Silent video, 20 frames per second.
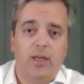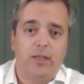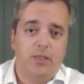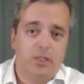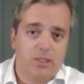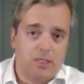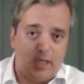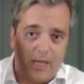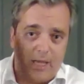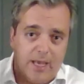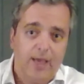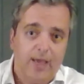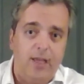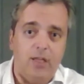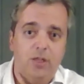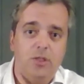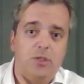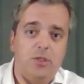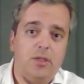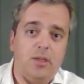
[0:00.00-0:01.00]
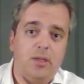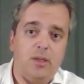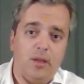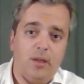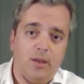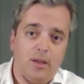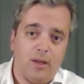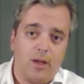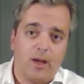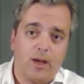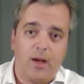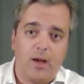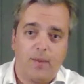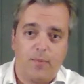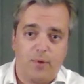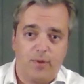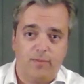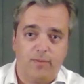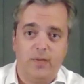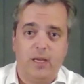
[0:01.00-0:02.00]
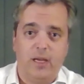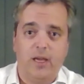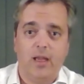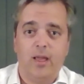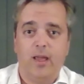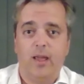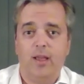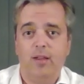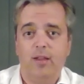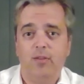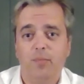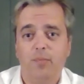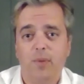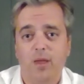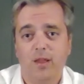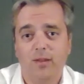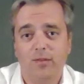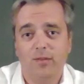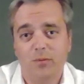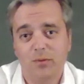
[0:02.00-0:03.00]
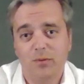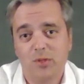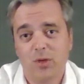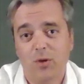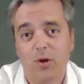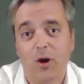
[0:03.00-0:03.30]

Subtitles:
I just aged a couple of decades because it was